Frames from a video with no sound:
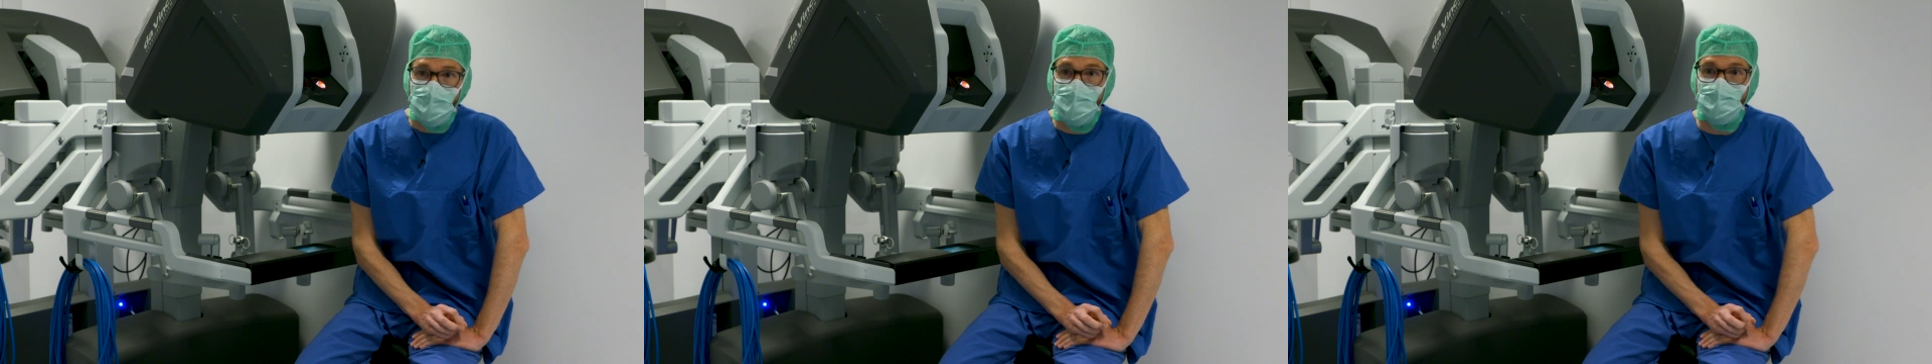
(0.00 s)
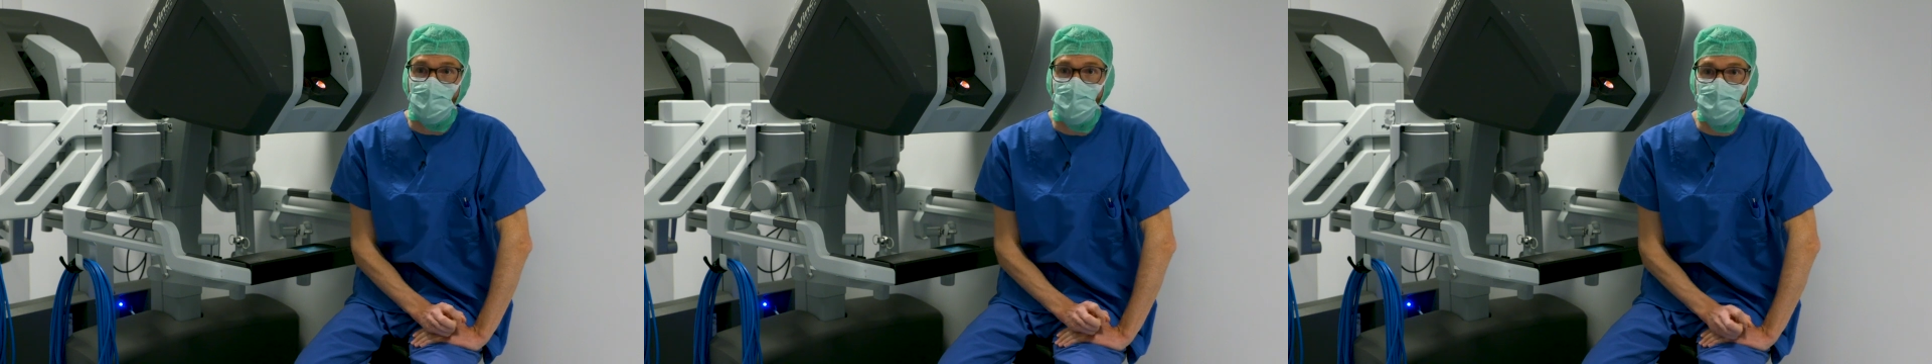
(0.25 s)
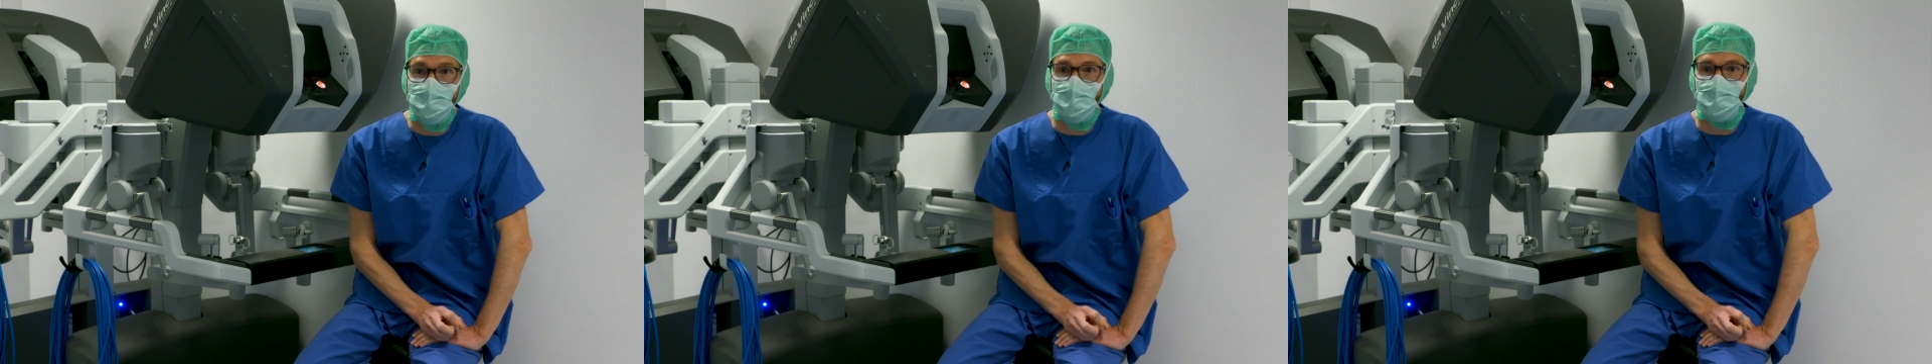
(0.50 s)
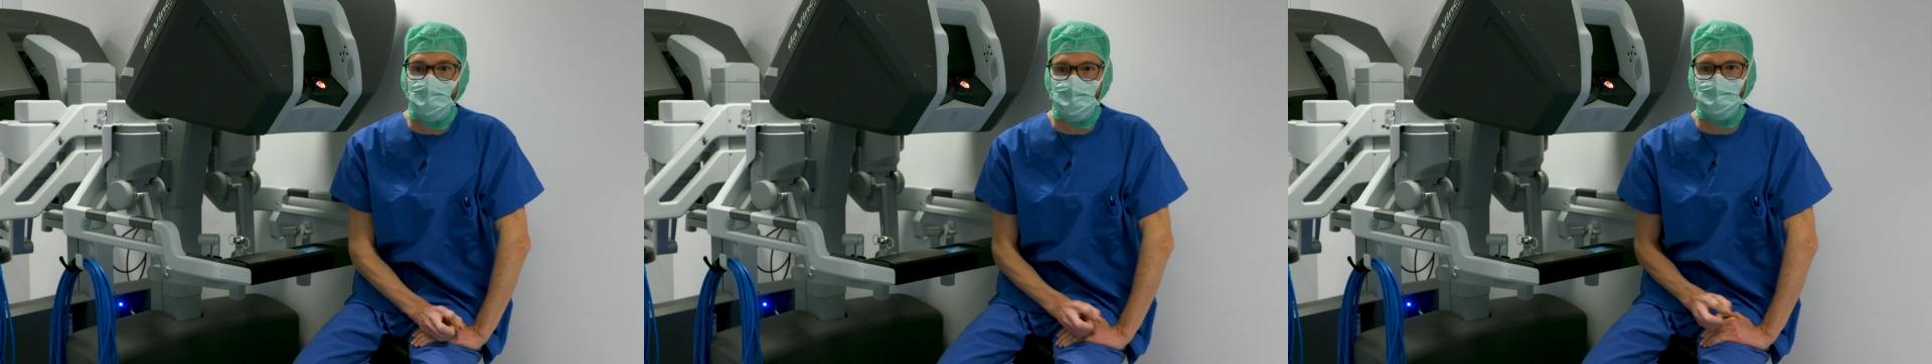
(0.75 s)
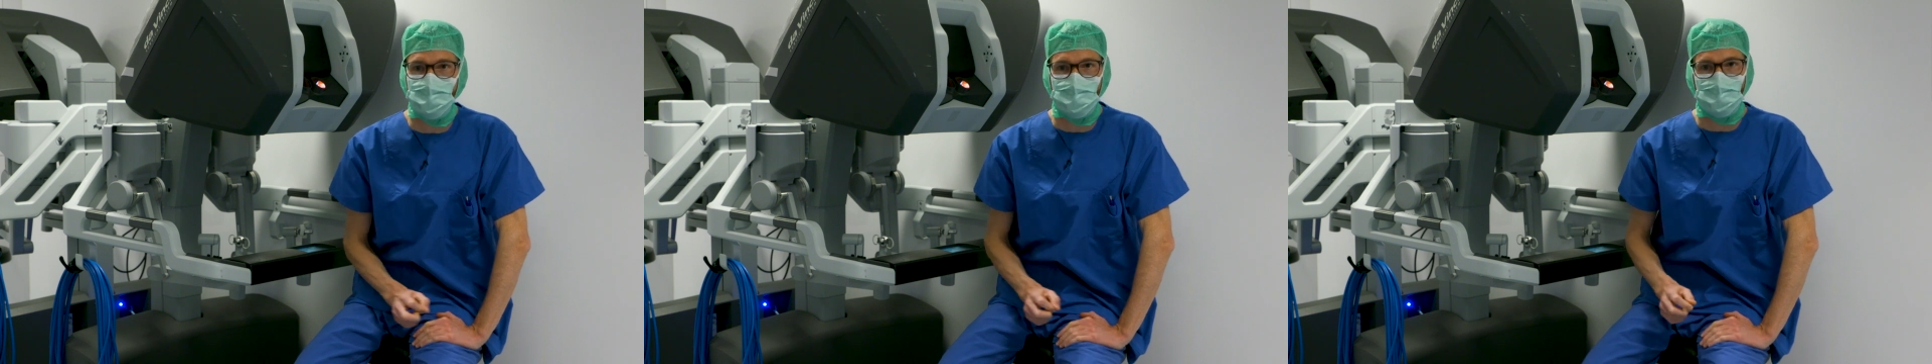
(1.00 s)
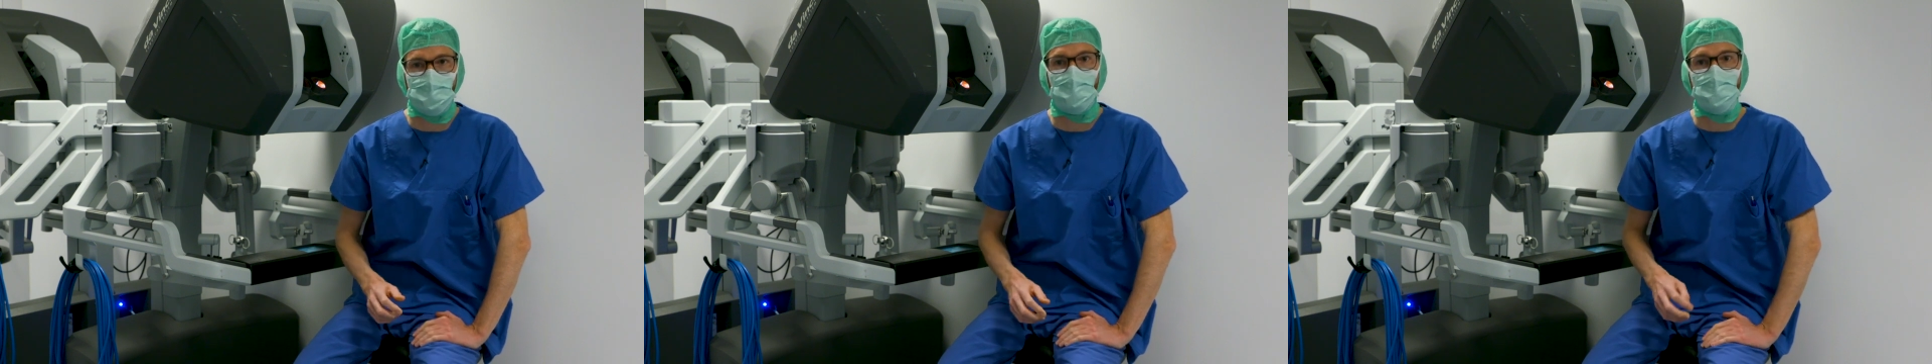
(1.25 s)
We have also, on a
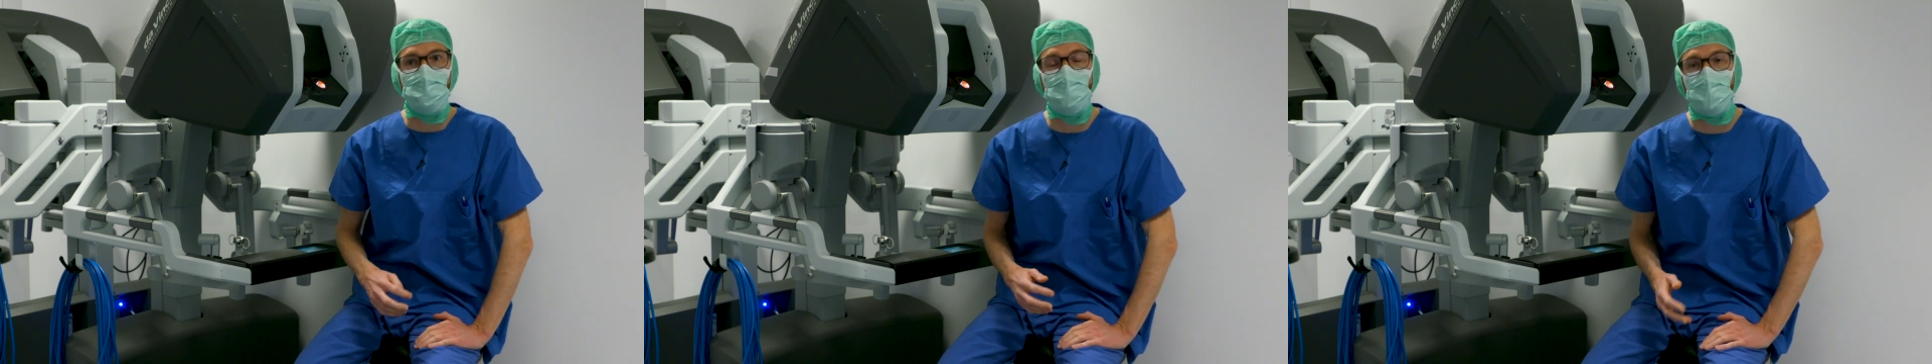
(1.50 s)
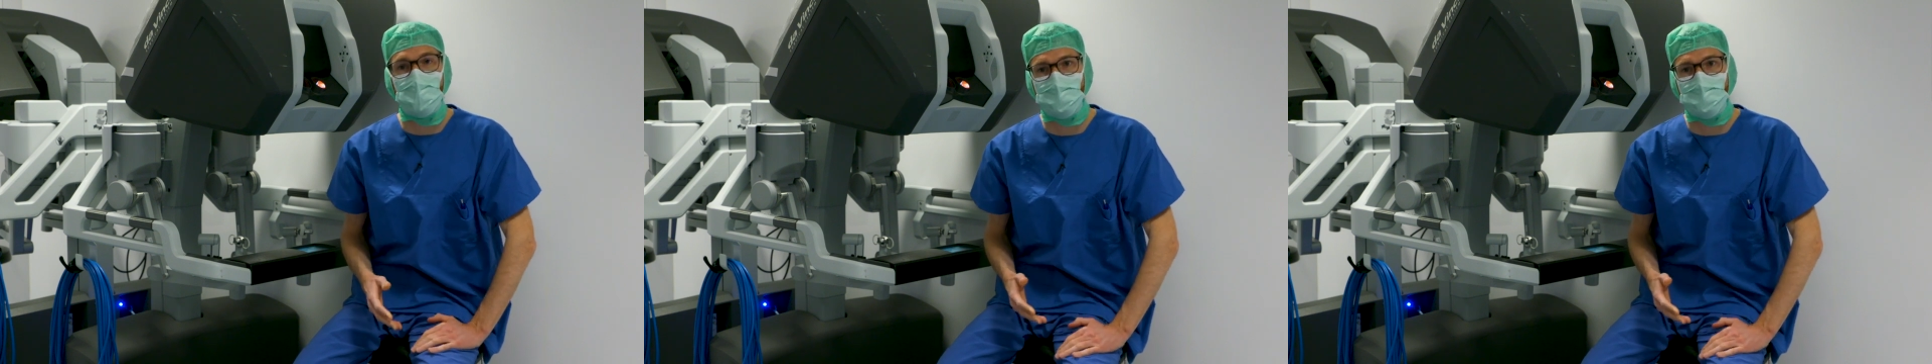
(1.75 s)
more human